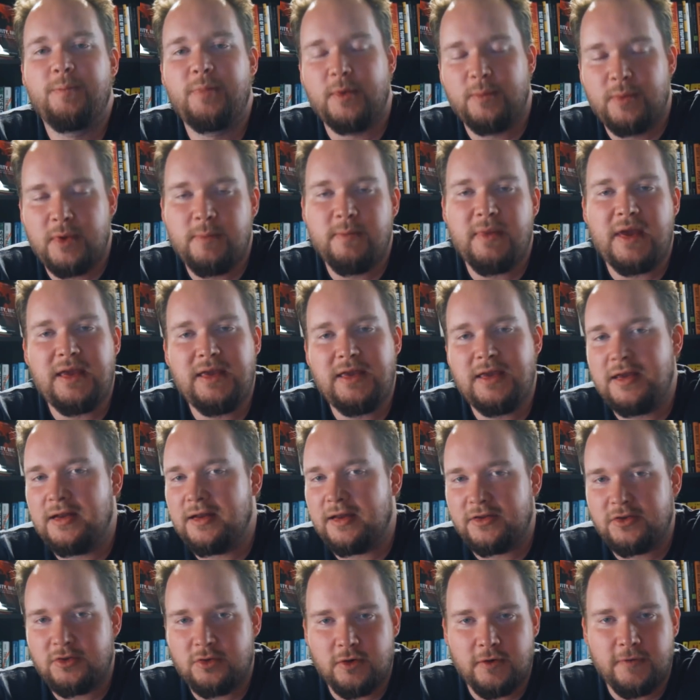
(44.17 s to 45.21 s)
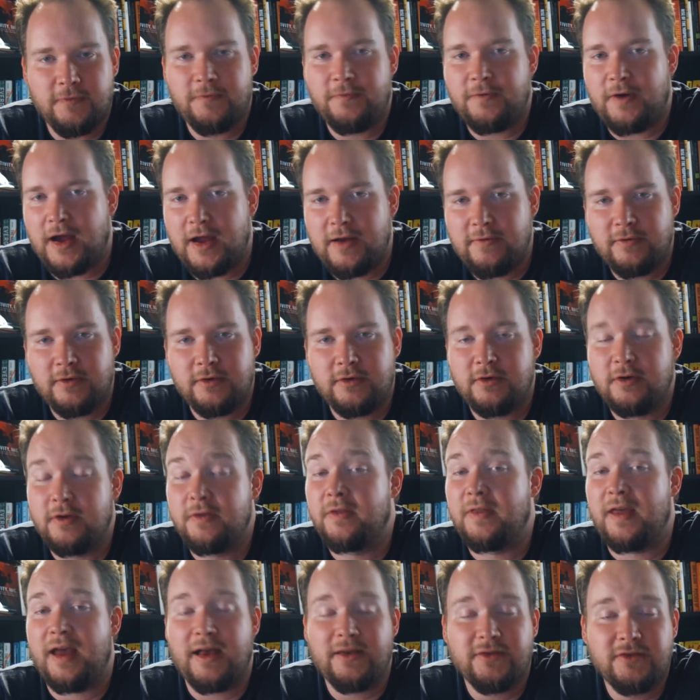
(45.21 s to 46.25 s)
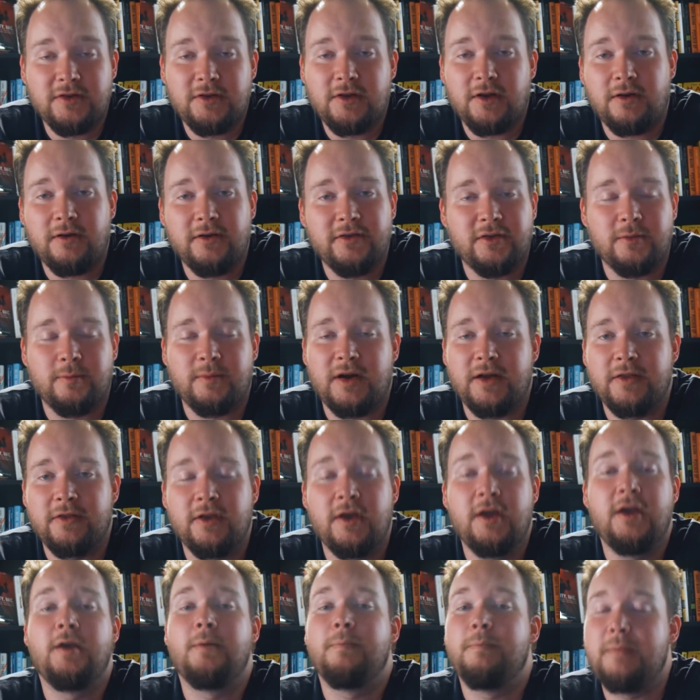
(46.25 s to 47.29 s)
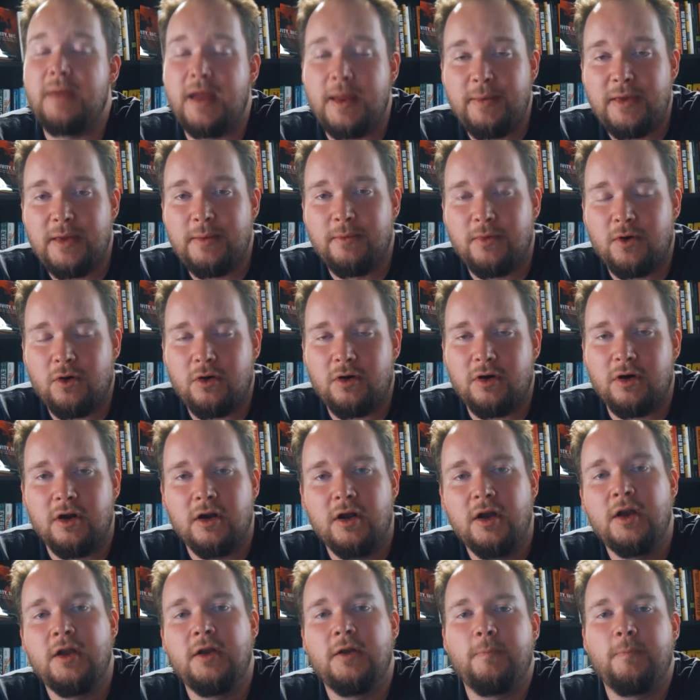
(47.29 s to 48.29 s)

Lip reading: but be making an extra $500, $1,000 a month, maybe more,